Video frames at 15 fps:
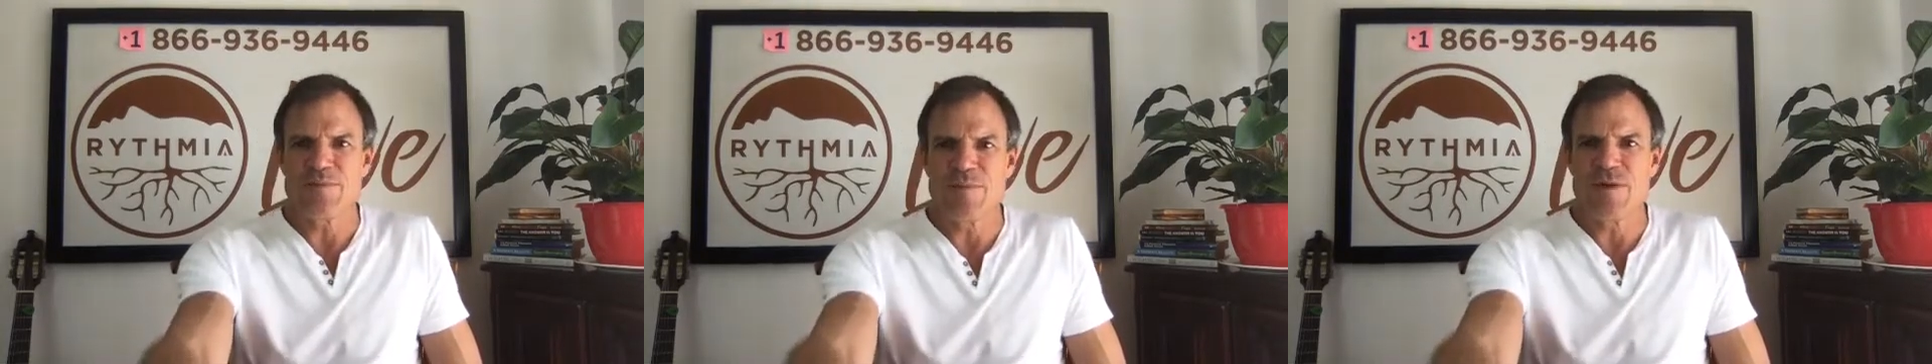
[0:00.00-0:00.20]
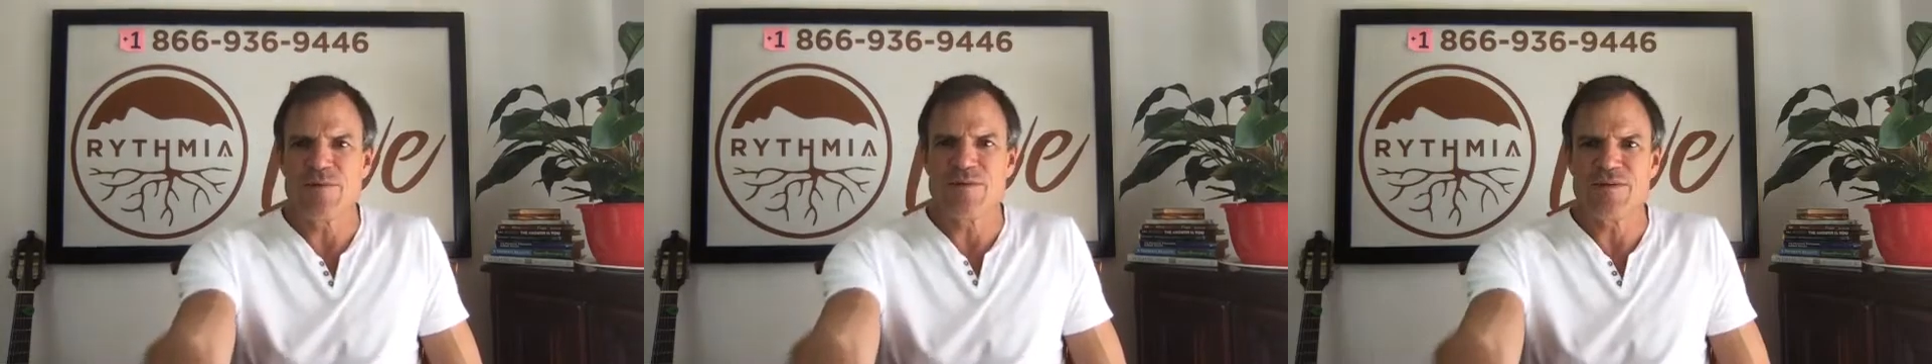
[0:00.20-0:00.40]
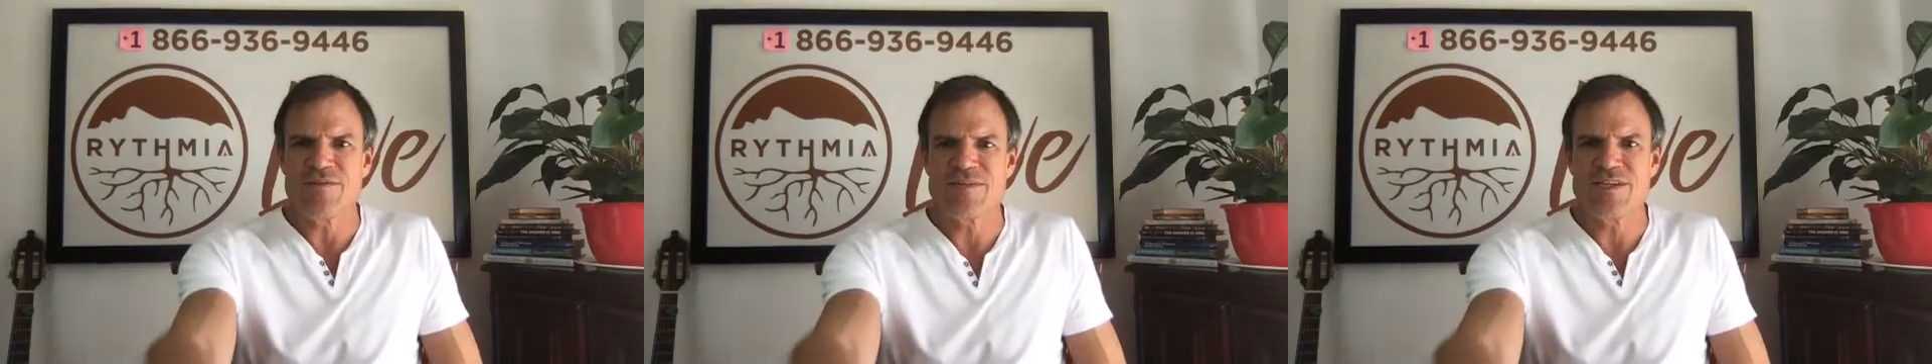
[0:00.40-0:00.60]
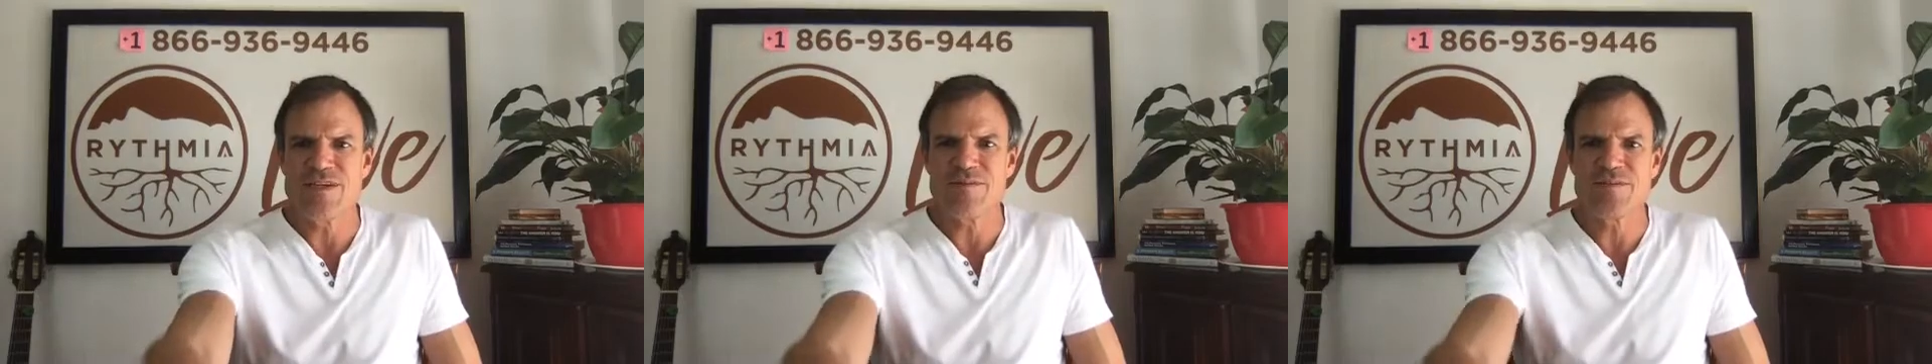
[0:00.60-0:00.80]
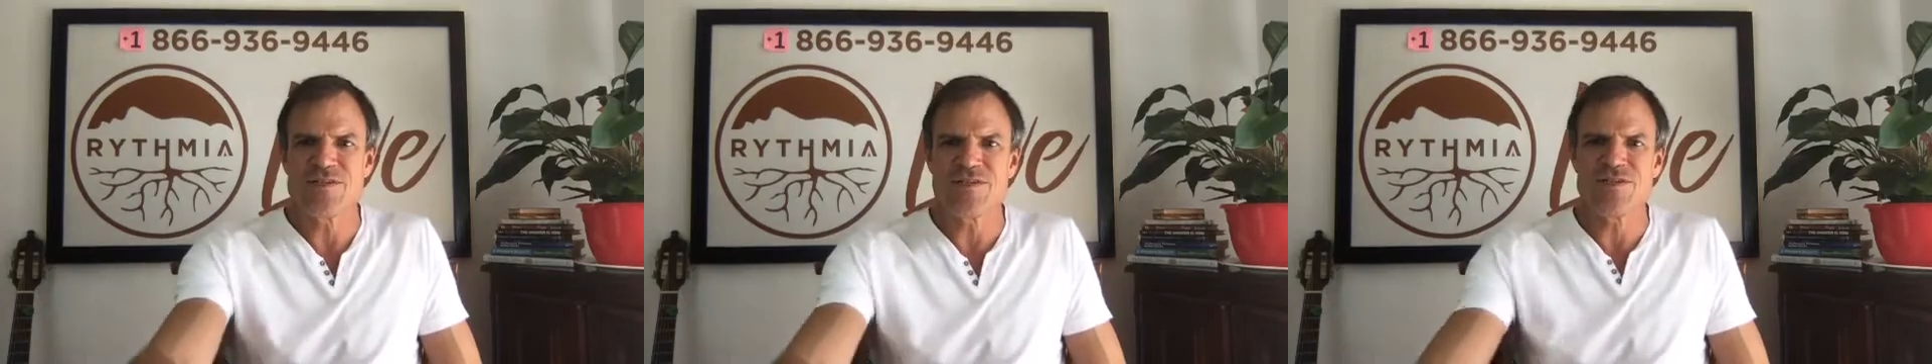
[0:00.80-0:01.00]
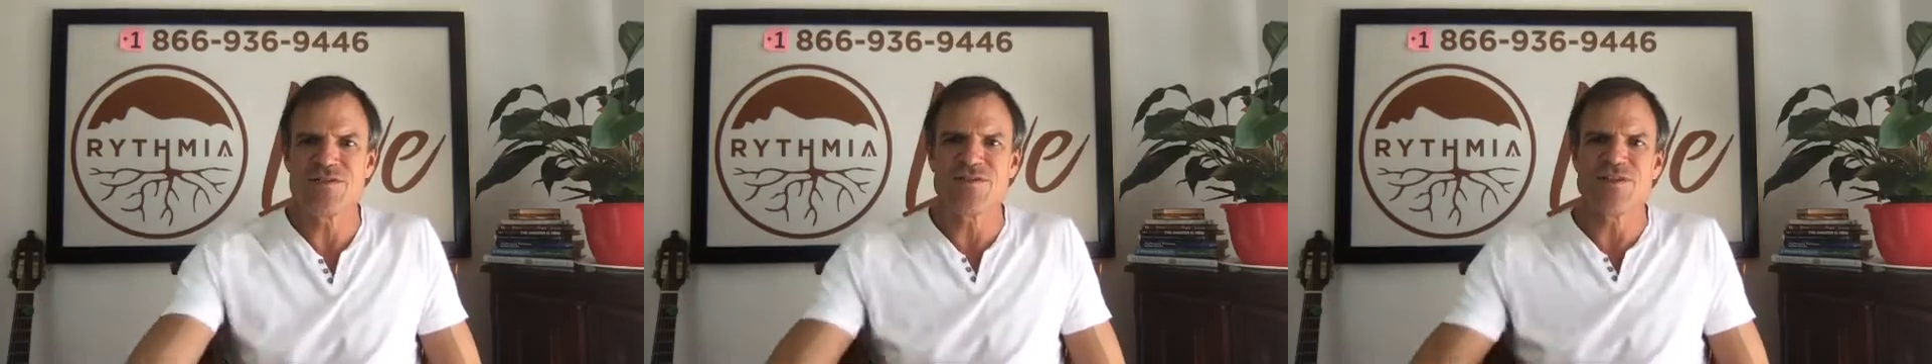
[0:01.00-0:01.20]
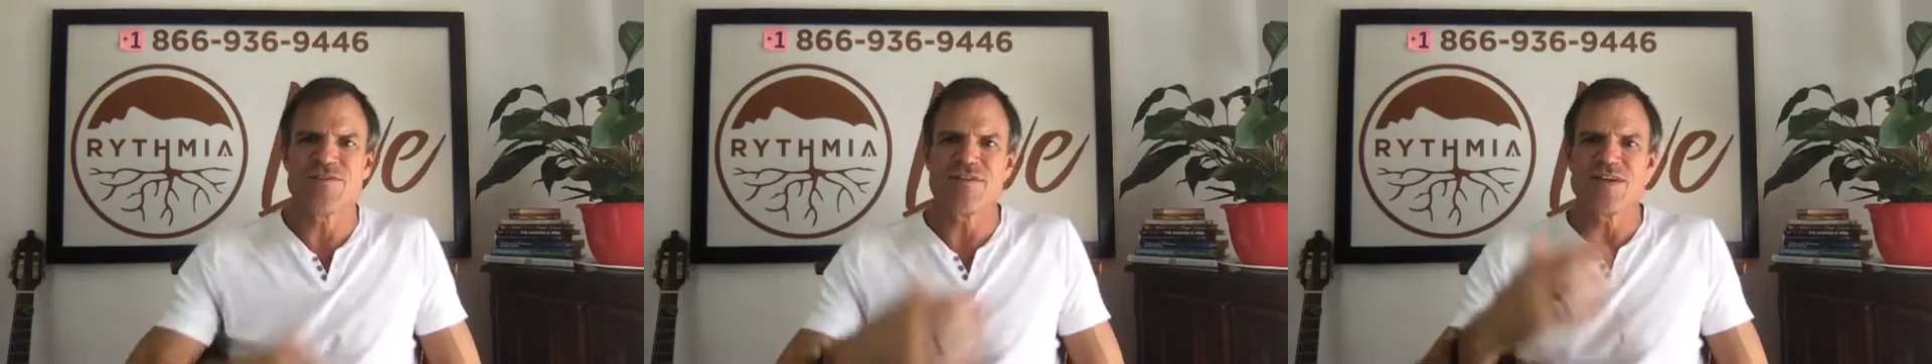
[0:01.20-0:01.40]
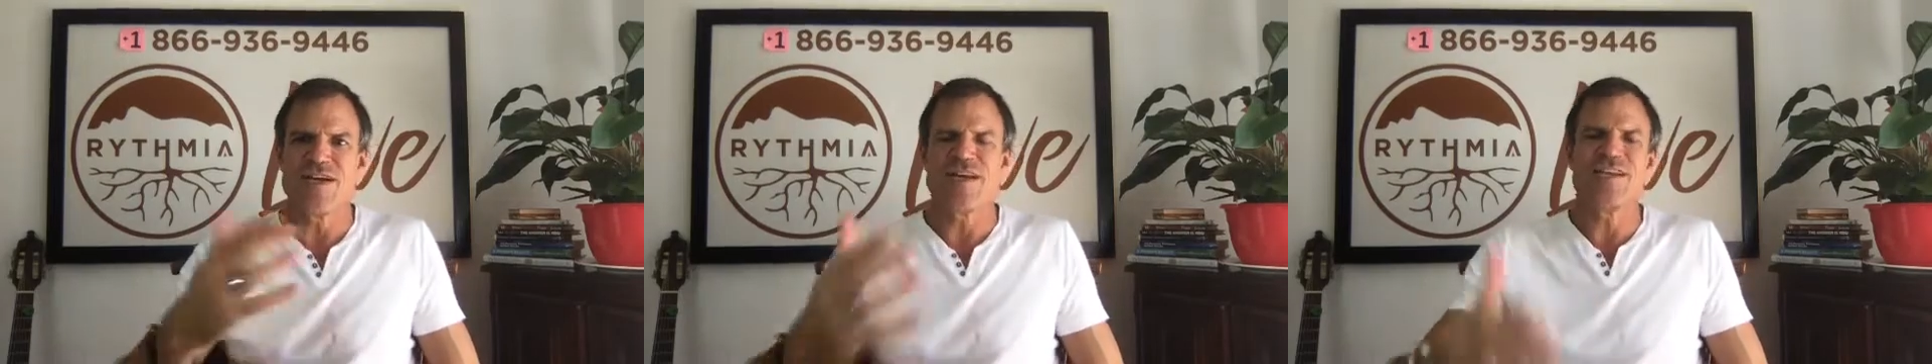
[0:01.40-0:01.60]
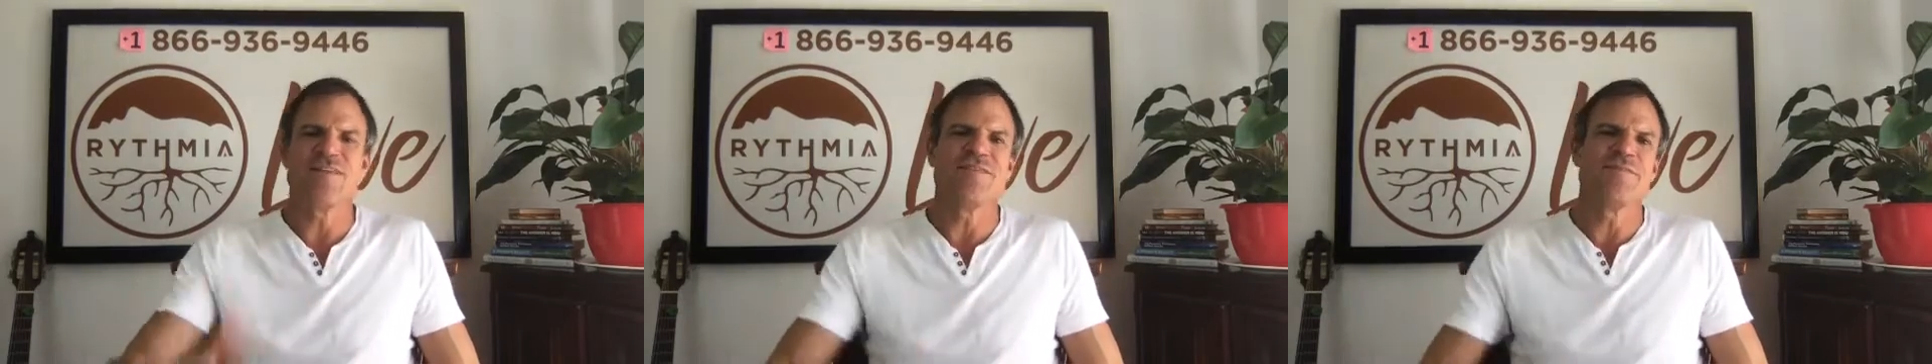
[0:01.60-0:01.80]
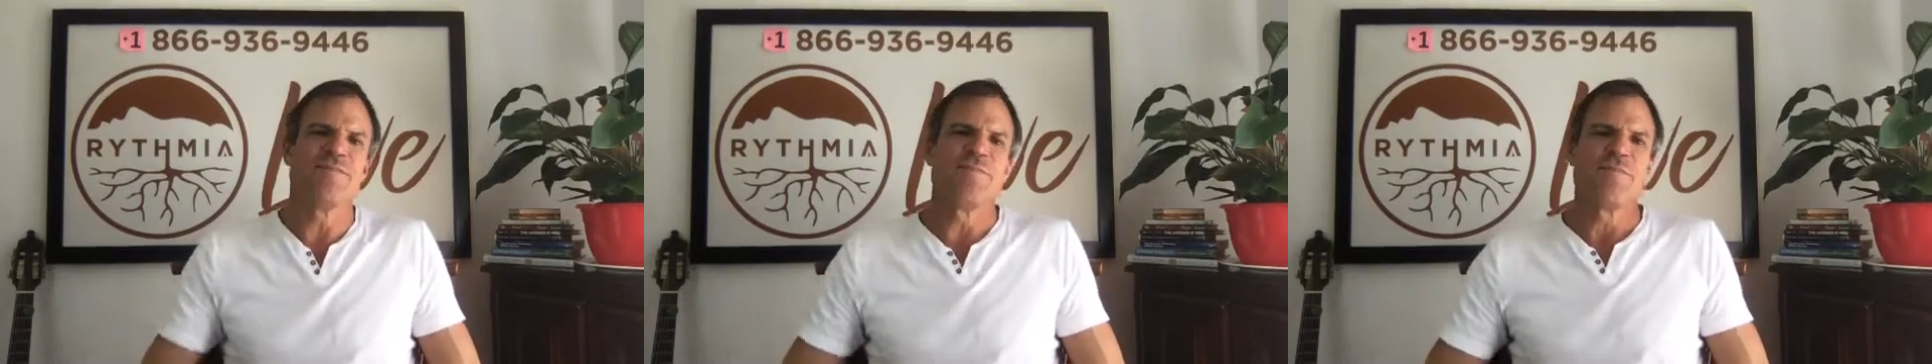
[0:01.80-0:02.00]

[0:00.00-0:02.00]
But we've seemed to have kind of